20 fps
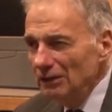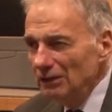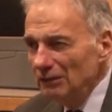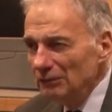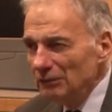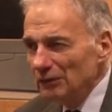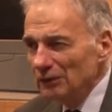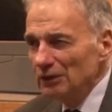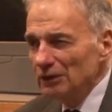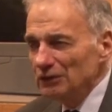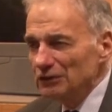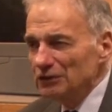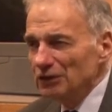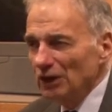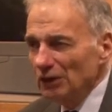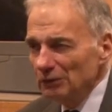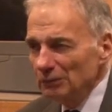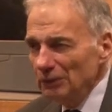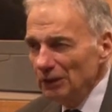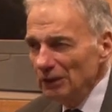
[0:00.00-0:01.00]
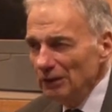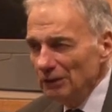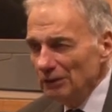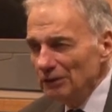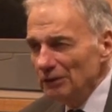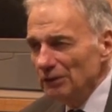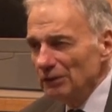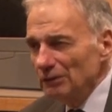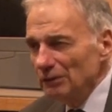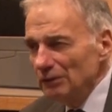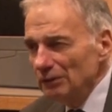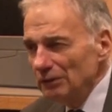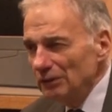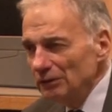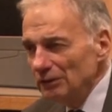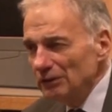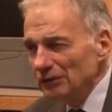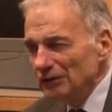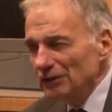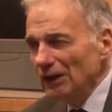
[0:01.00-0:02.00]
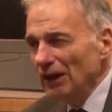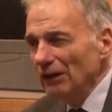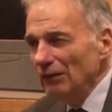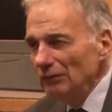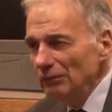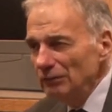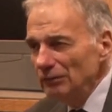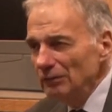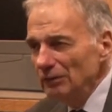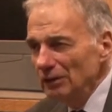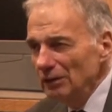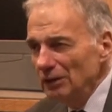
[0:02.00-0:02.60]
for your children or your, yourself,